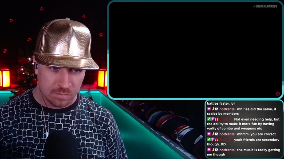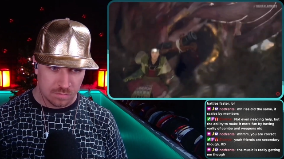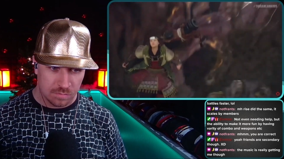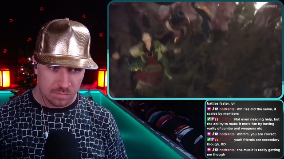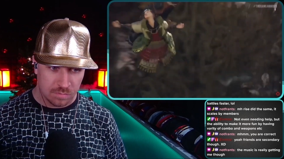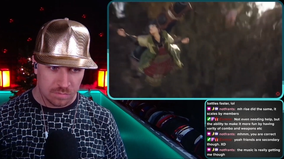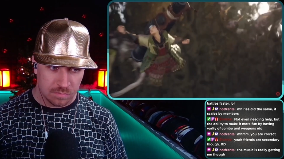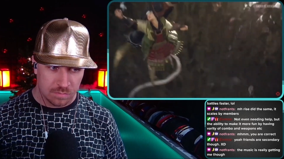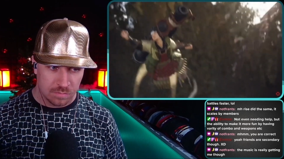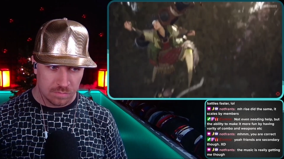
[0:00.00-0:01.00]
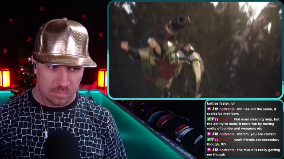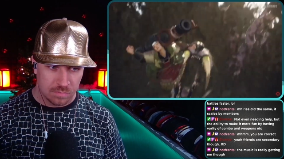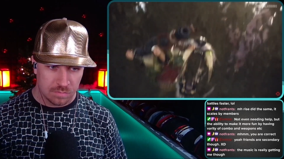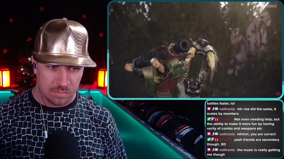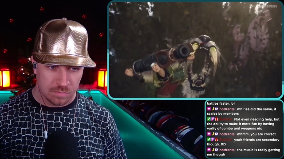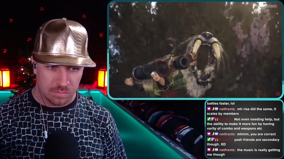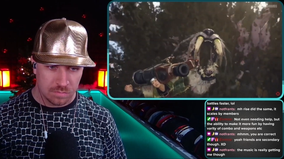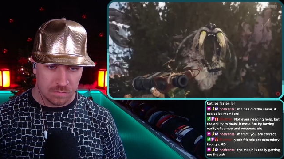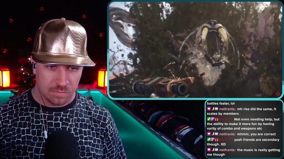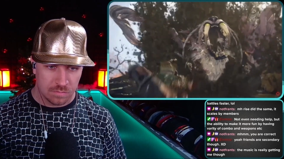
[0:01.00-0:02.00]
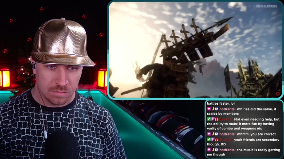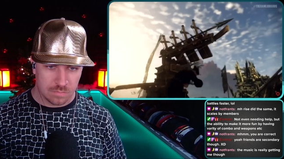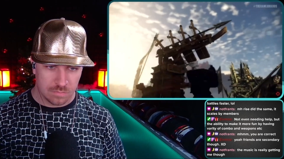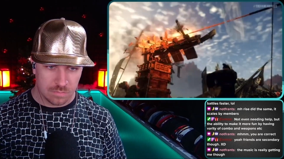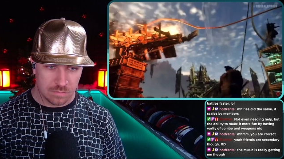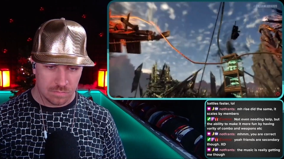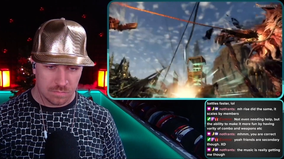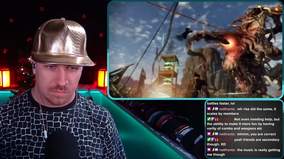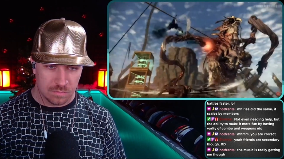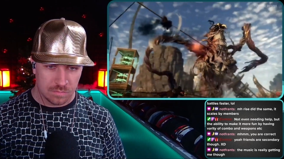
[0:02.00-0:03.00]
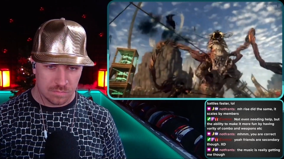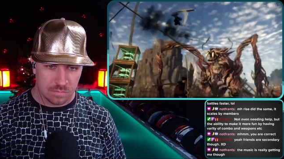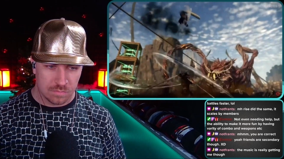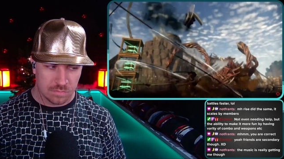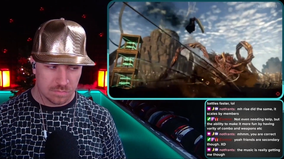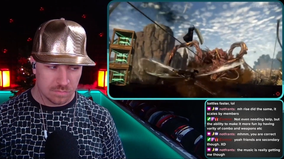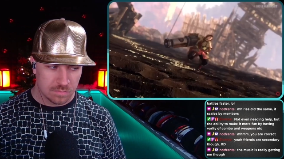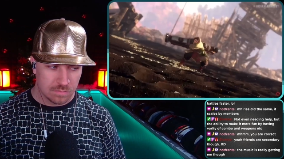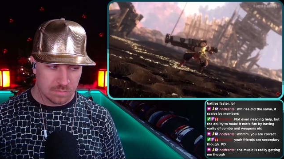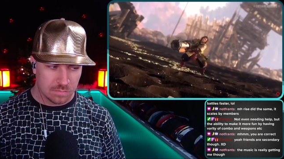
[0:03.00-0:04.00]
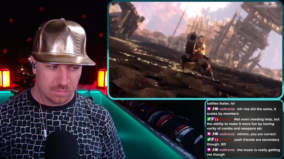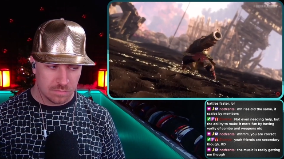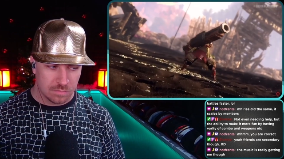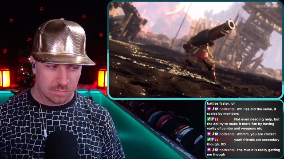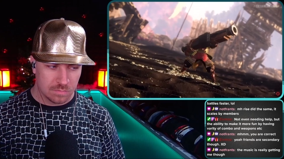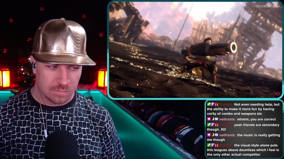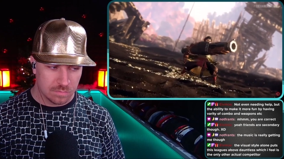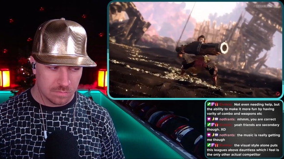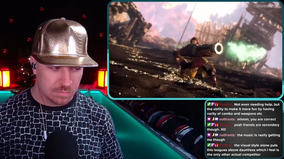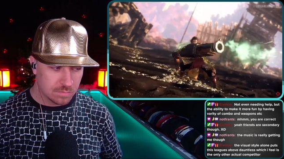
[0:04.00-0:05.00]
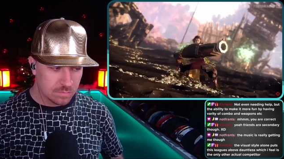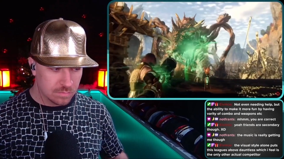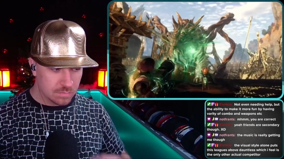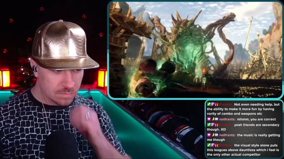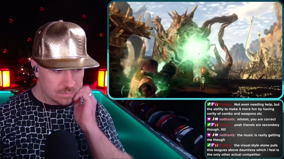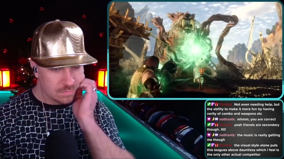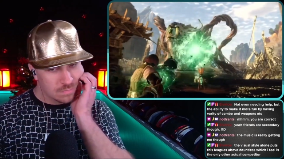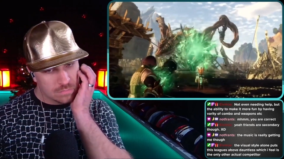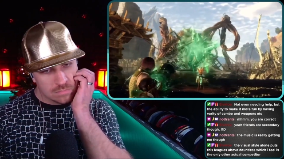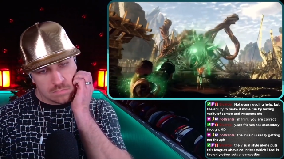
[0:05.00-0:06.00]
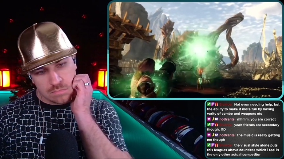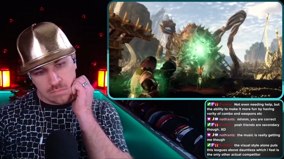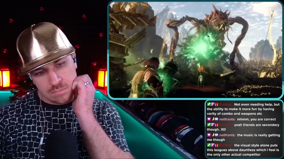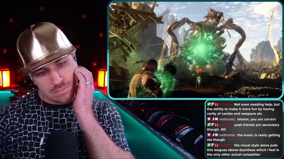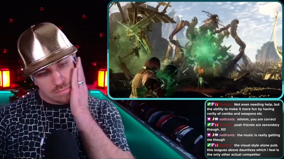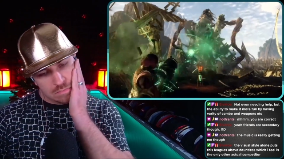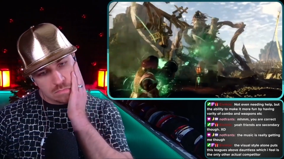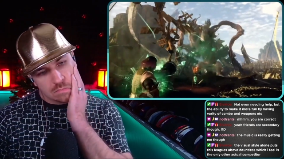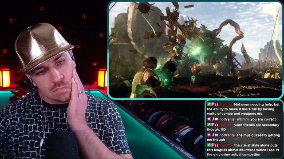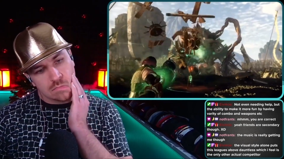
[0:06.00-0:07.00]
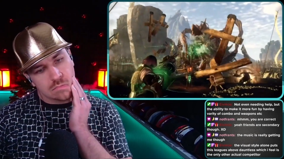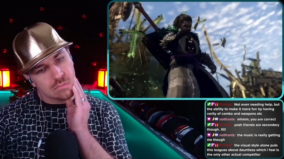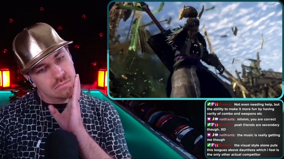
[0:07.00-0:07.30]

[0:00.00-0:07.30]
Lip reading: Nobody speaks.